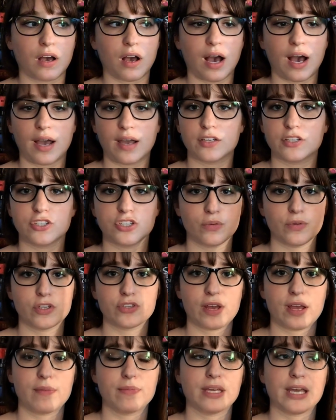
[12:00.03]
I do
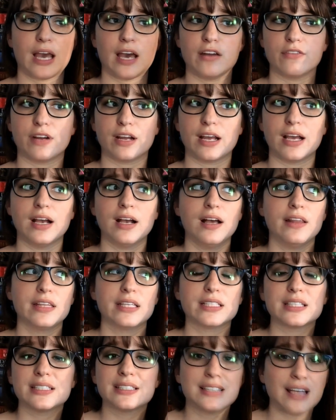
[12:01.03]
enjoy Emily Henry.
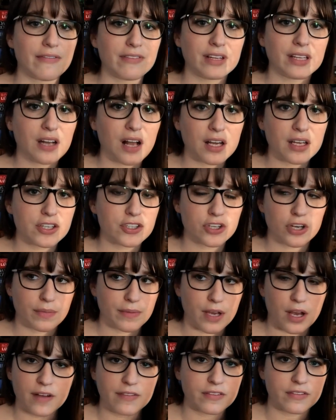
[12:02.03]
This is definitely not going to turn
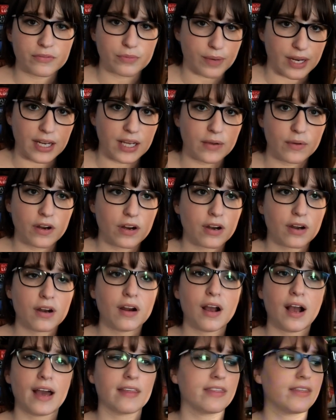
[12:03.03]
me off of reading
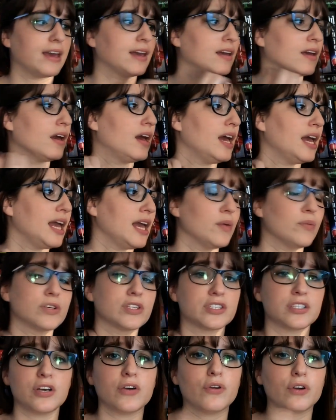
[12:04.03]
her. I think it was
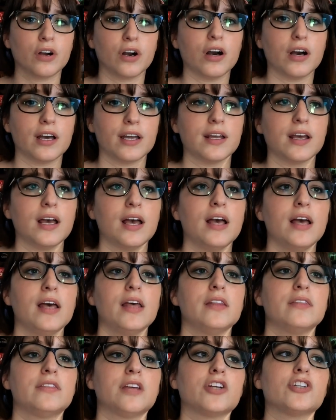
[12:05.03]
still good.
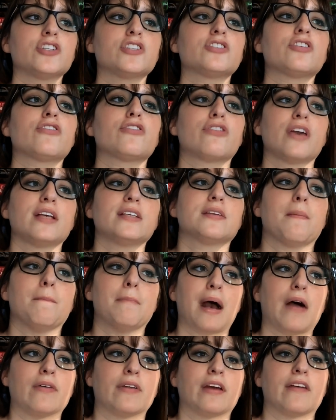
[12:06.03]
There just are things
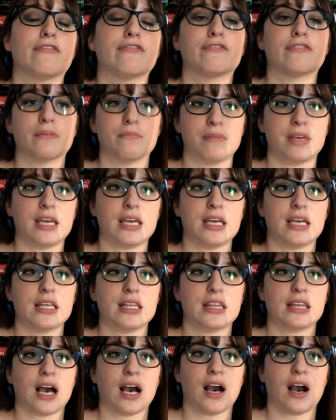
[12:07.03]
about it for me
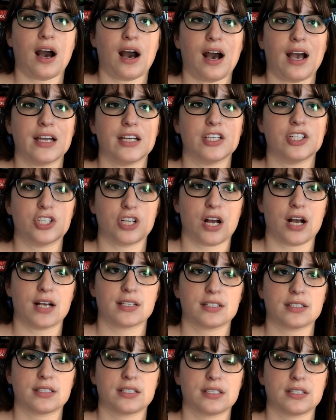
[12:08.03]
that I
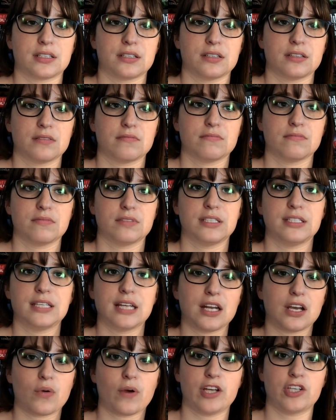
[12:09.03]
just
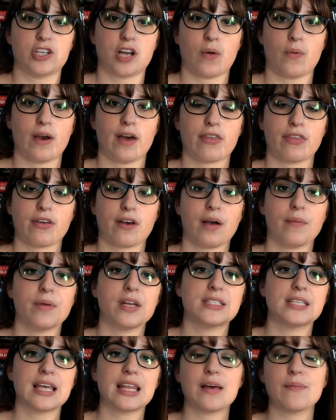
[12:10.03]
didn't quite gel with. I'm going
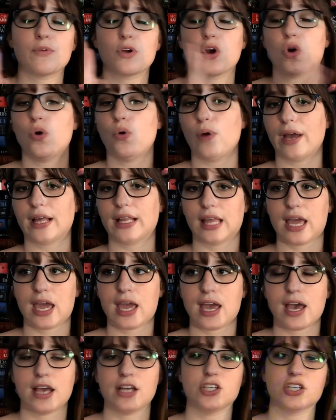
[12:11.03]
to say them
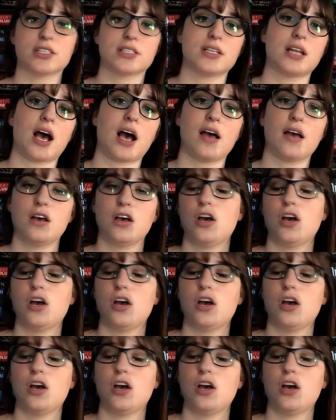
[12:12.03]
quickly and just not